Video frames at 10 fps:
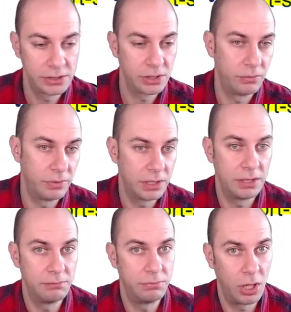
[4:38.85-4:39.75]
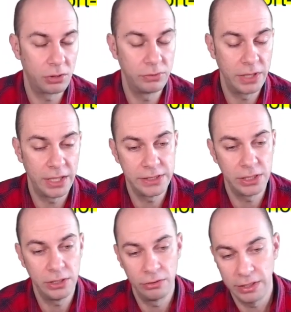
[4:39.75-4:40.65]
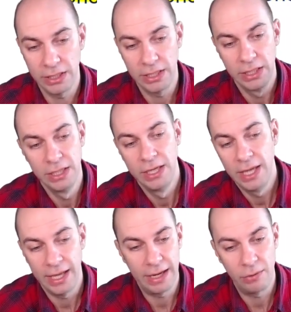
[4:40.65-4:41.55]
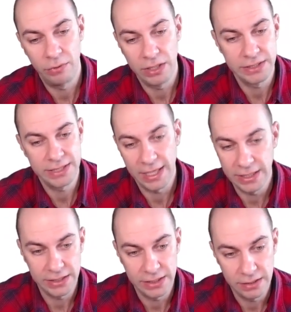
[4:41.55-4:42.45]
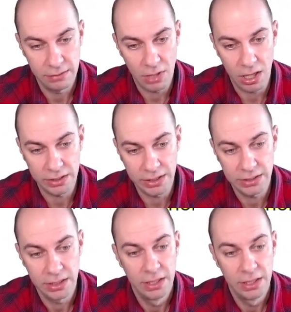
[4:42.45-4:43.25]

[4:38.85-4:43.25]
So we're going to borrow that security, and then we're going to sell it in the market.